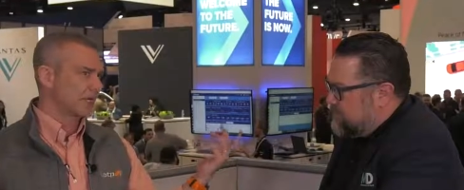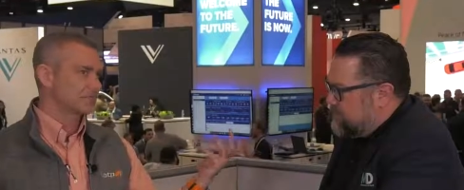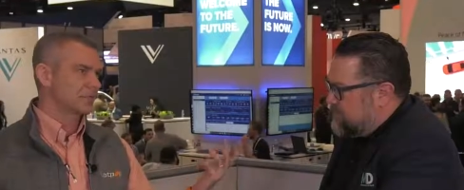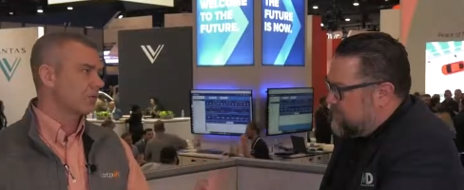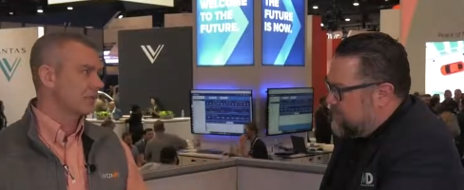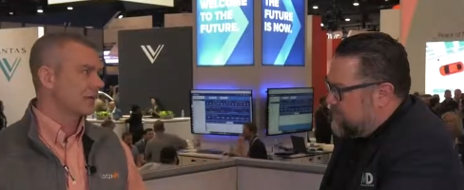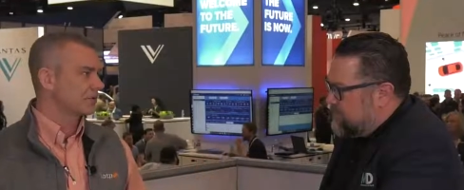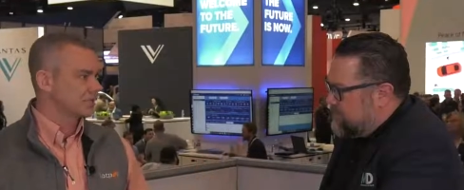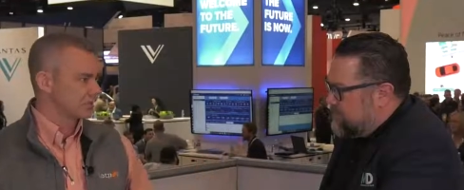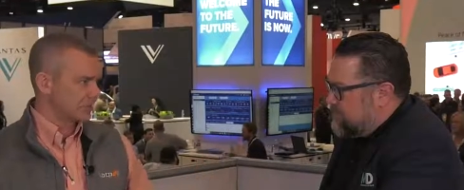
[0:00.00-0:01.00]
Speaker 1: the guys that hold out
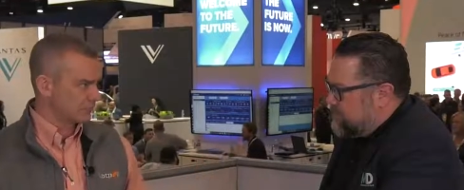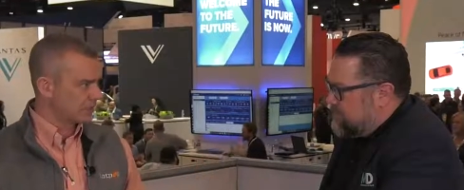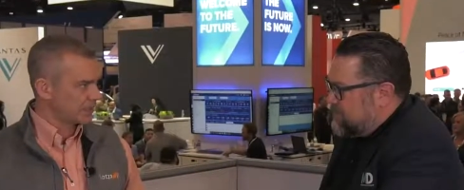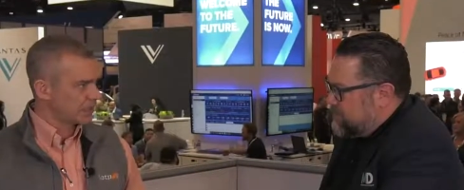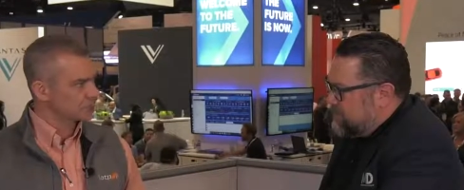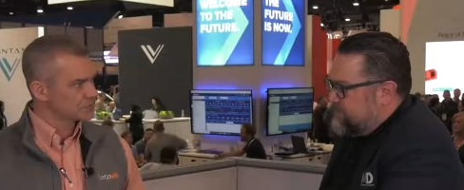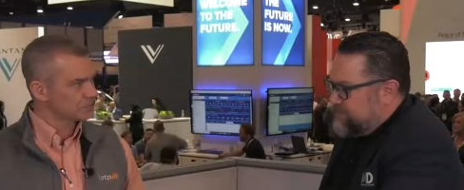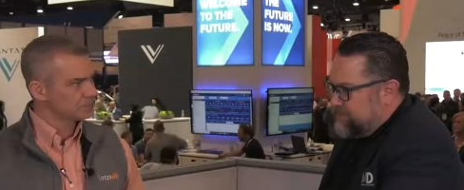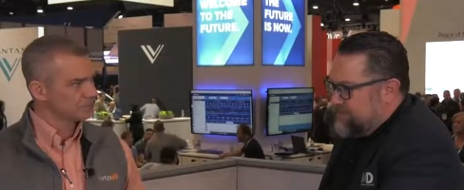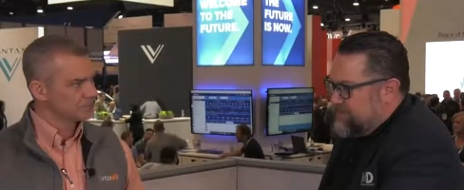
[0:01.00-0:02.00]
are killing everybody else.
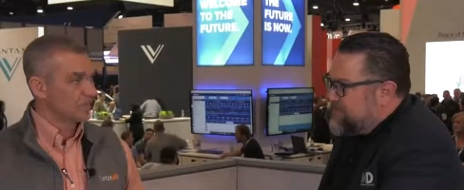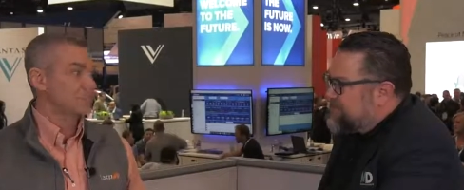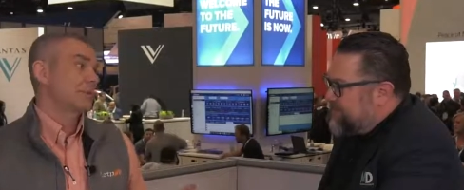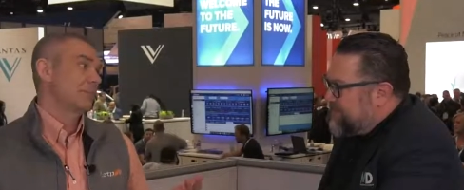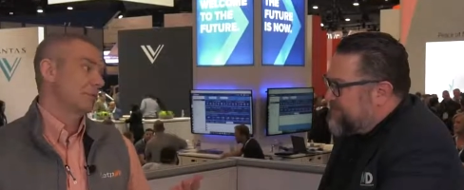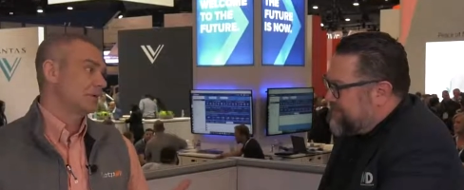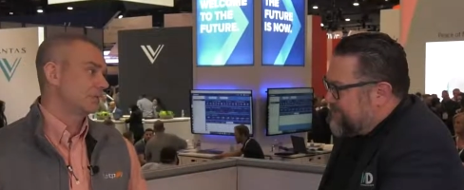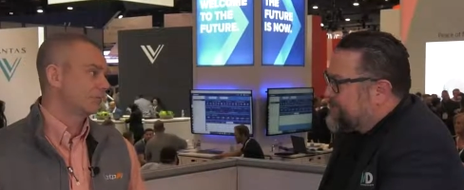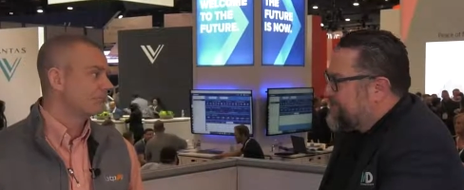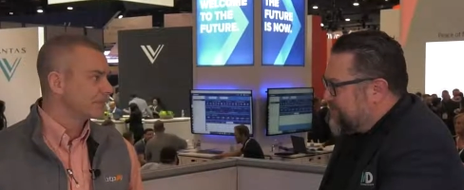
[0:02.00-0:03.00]
That's See, that makes opinion.
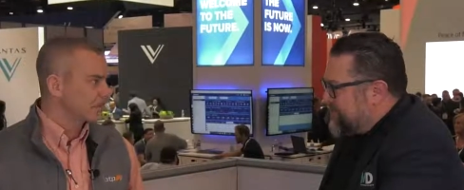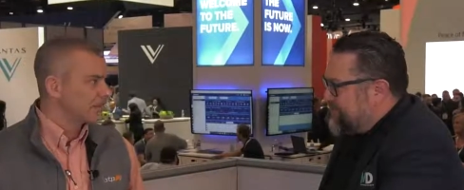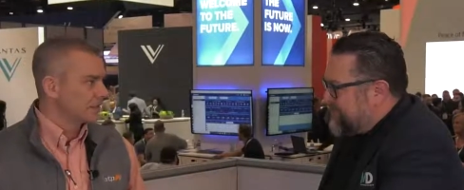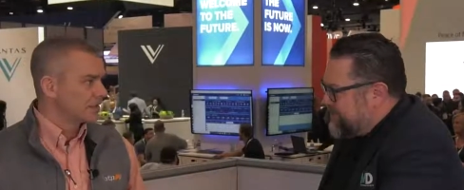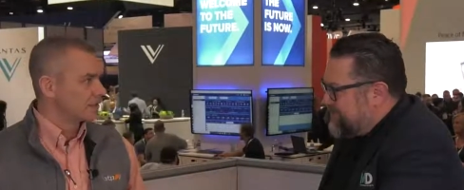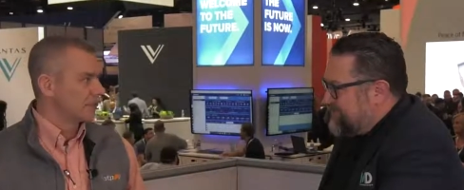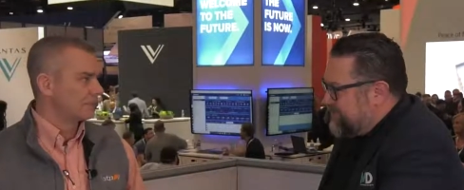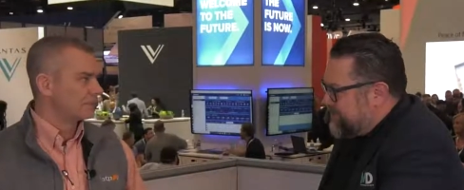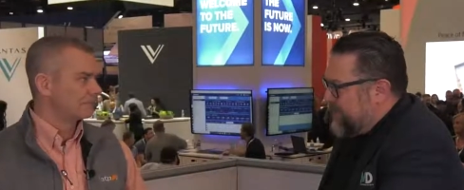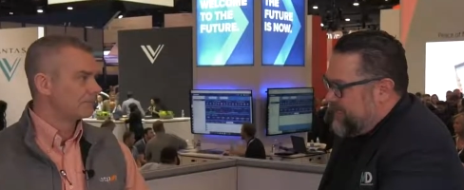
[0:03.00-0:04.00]
Speaker 2: that does make sense. Yeah.
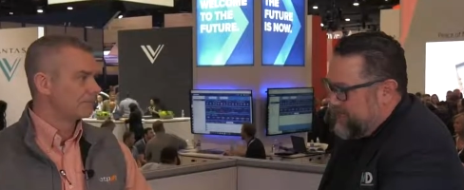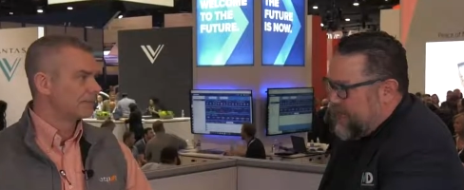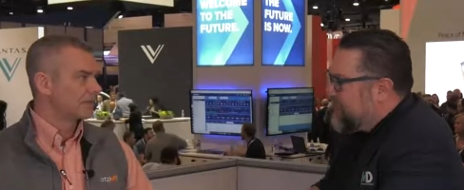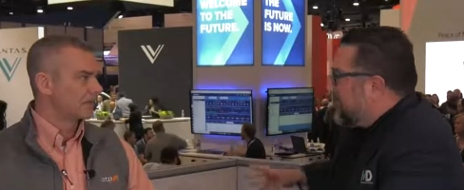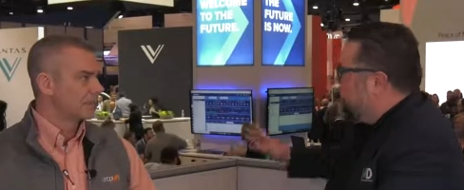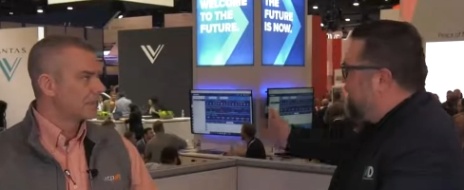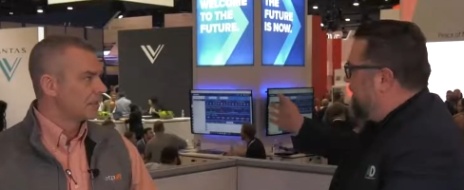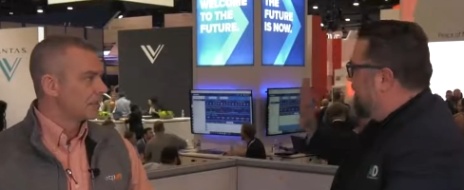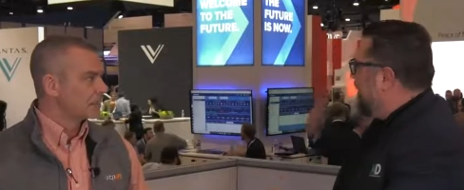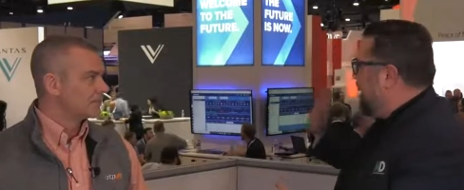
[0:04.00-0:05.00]
Right. And I,
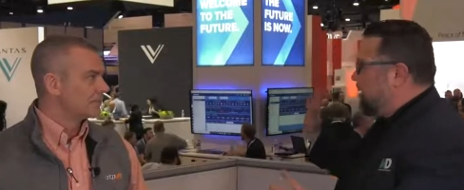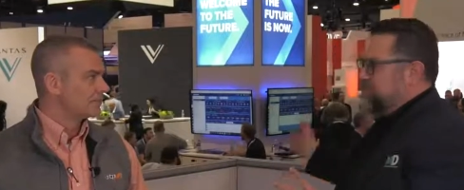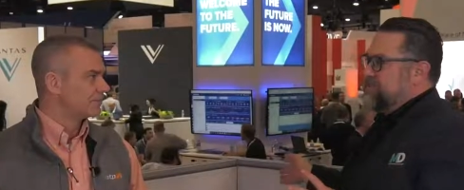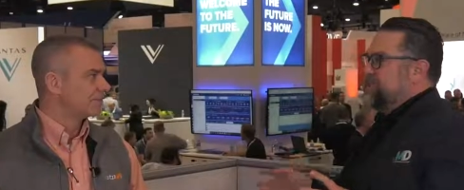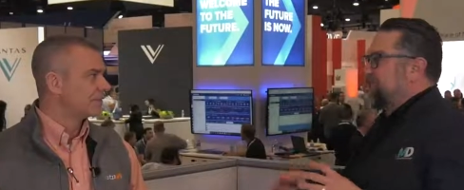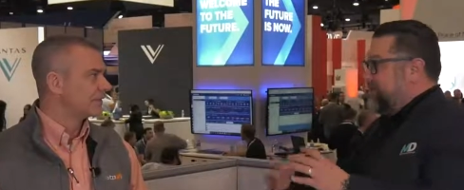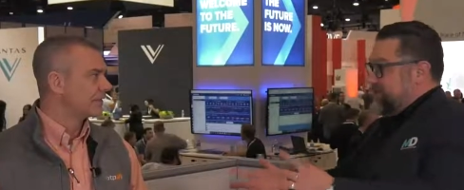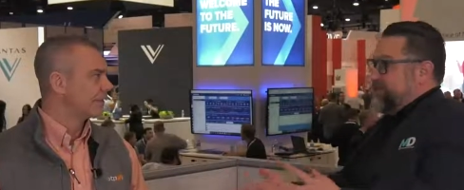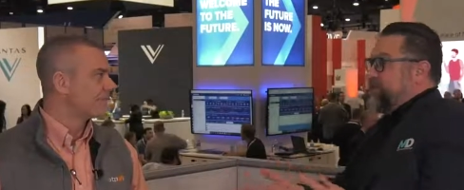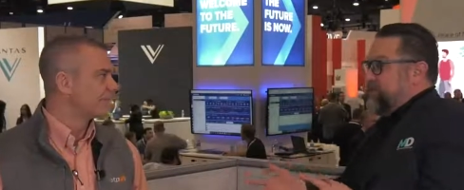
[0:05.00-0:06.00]
I, I asked you this question
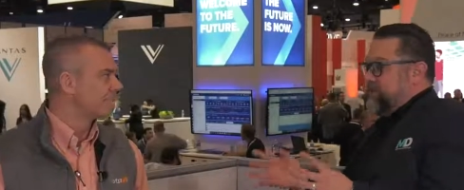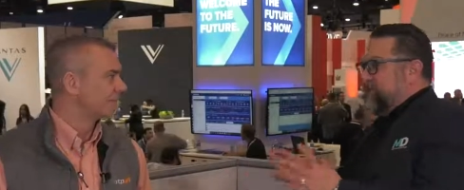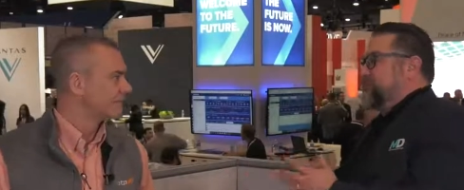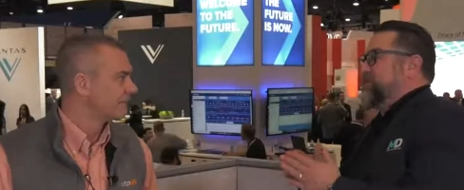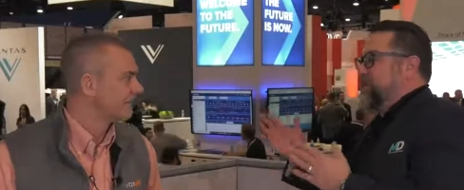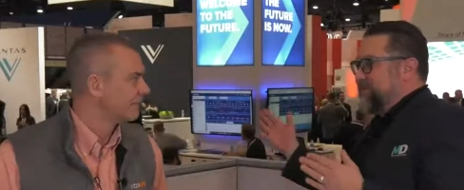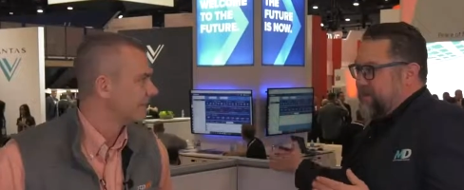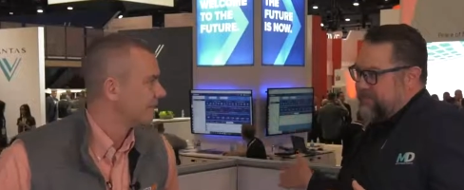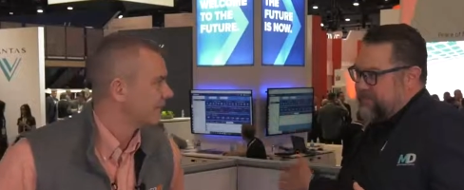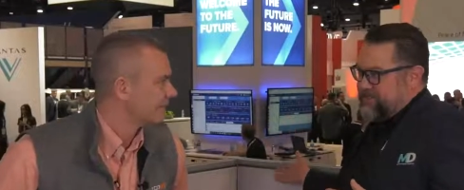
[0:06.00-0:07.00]
because you knew it, but also you had
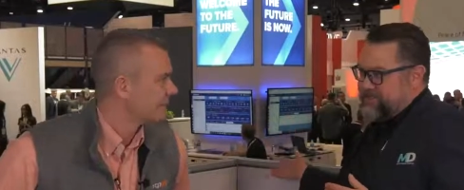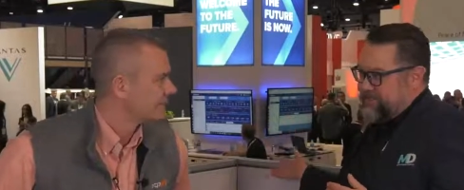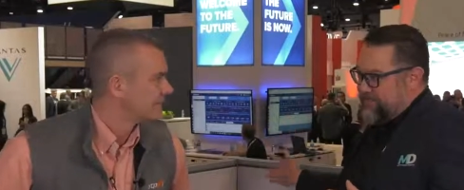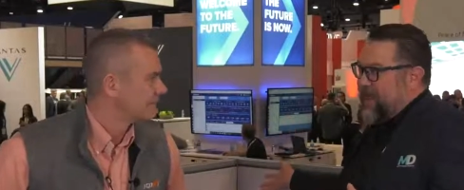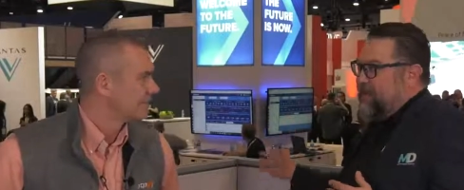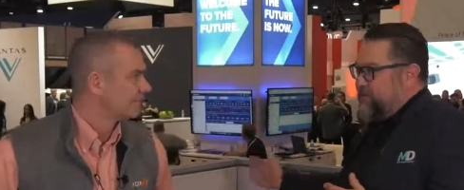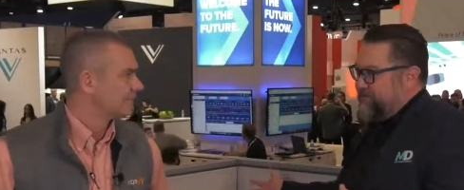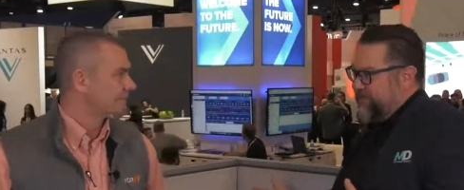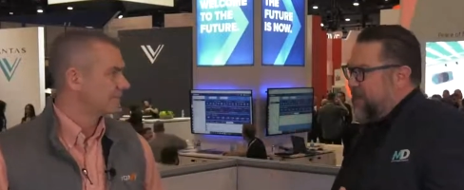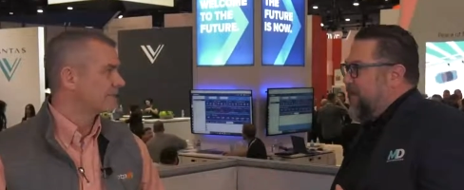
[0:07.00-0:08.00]
that relationship you had with
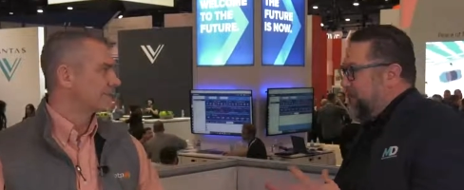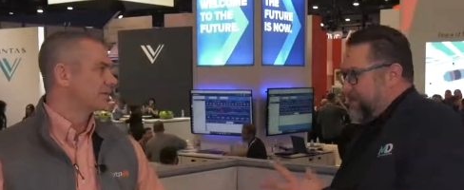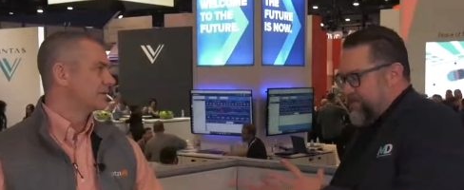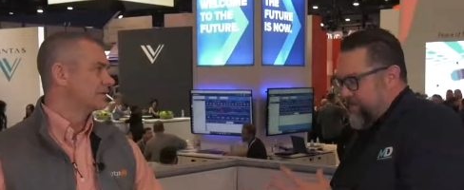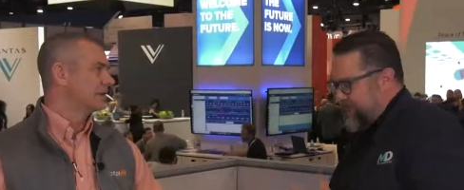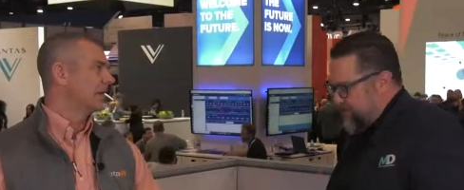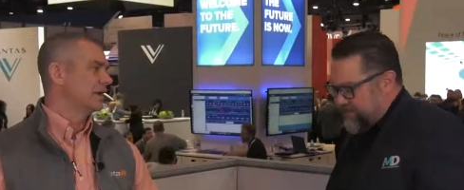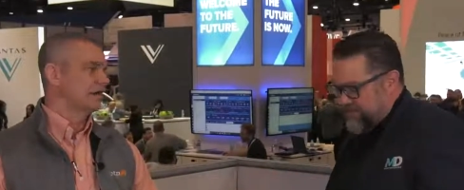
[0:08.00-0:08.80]
Auto. I didn't know how yeah, it